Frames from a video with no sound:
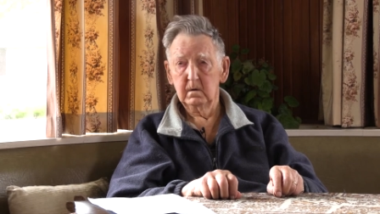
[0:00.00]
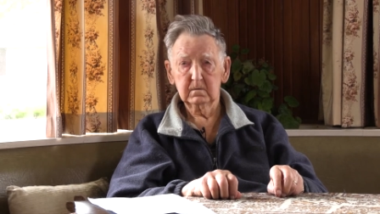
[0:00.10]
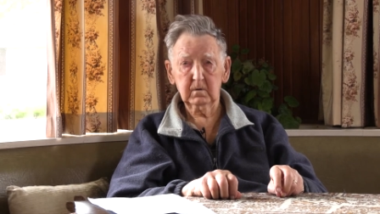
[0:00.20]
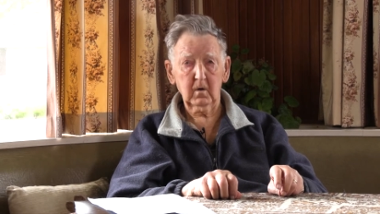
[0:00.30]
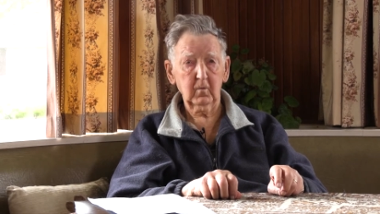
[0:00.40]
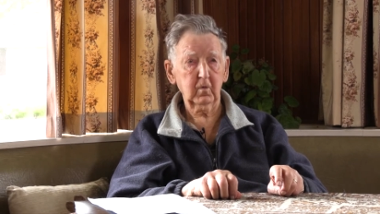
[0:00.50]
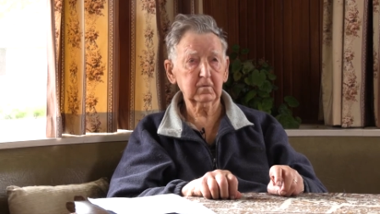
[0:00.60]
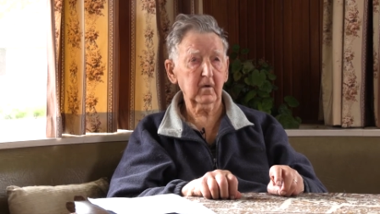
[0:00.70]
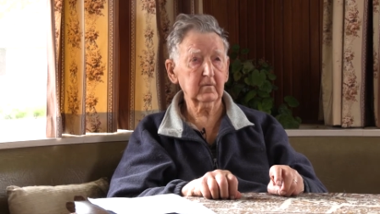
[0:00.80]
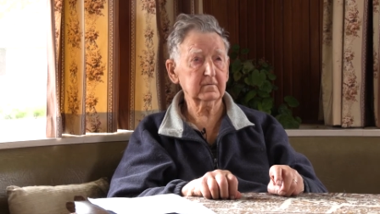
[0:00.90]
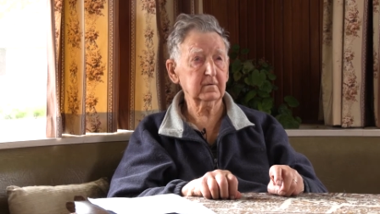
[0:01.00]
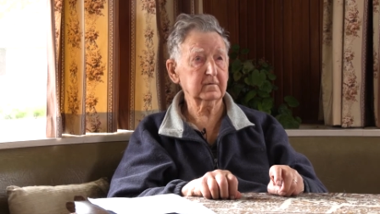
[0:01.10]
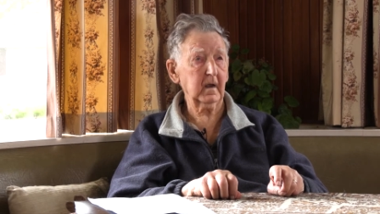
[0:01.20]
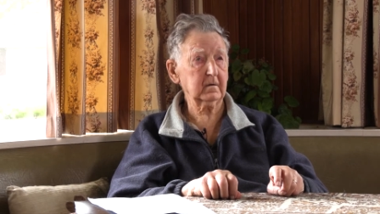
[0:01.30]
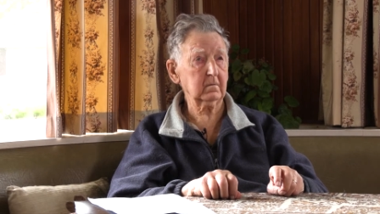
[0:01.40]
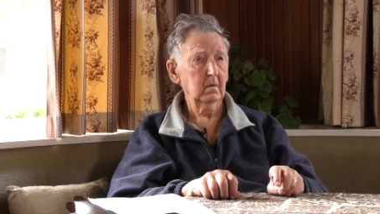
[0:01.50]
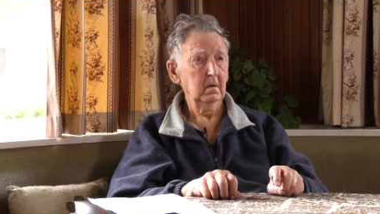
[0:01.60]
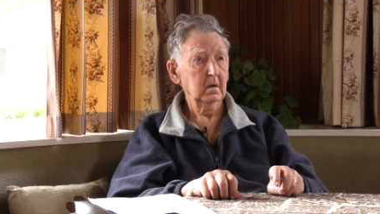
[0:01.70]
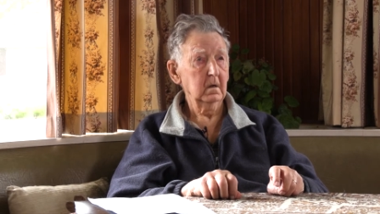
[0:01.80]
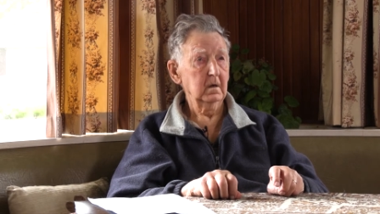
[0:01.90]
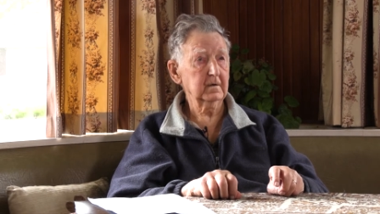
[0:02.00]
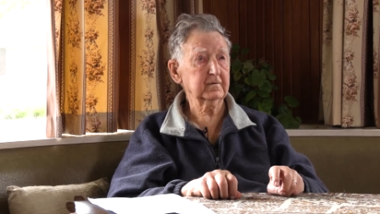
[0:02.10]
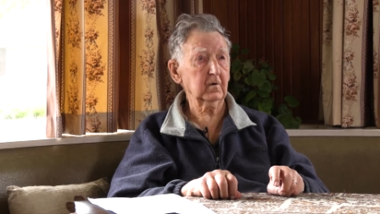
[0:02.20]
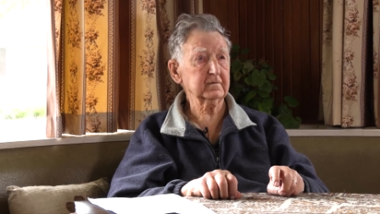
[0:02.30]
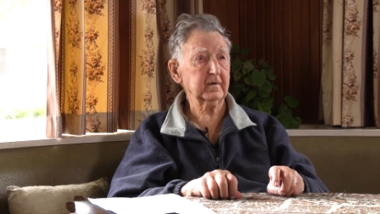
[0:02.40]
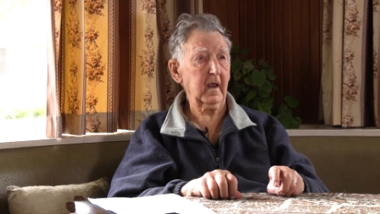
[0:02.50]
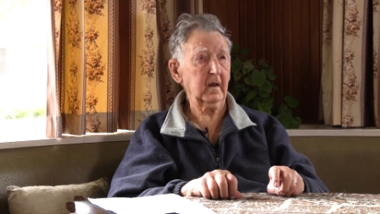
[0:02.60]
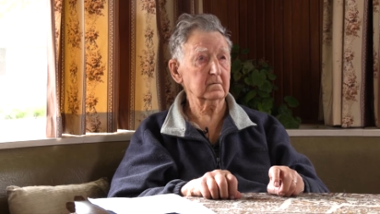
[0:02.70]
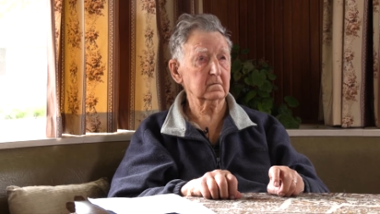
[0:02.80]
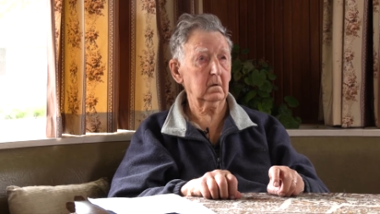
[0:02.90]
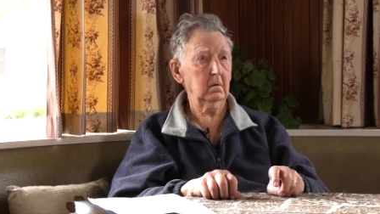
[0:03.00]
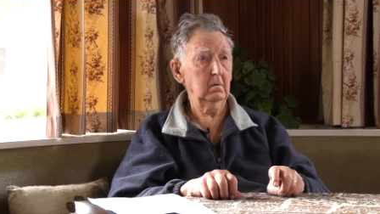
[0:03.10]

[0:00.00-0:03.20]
So I walked over to Jack, I shook his hand.